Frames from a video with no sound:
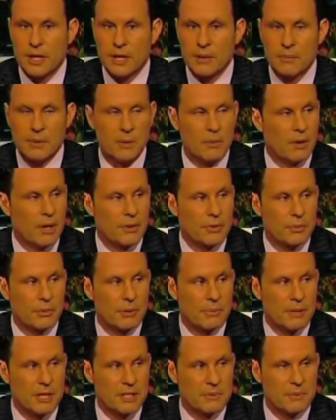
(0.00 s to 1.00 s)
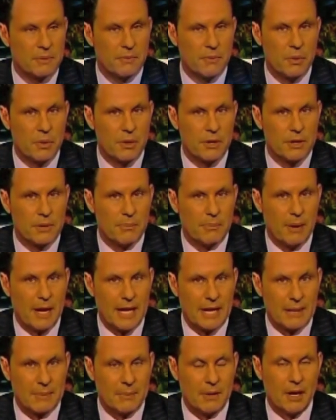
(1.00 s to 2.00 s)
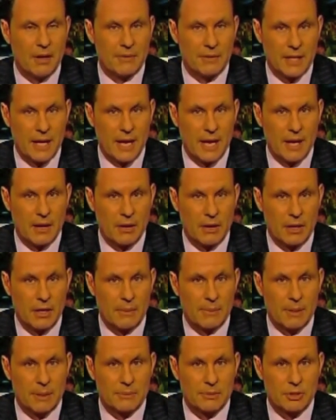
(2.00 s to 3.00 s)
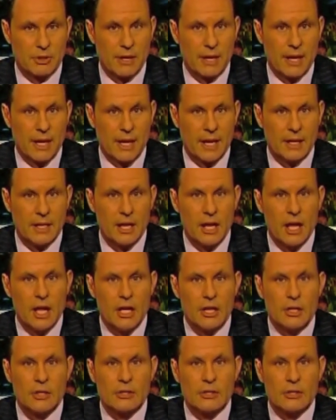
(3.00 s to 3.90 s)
it. Meanwhile, 3 minutes before the bottom of the hour, coming up straight ahead, you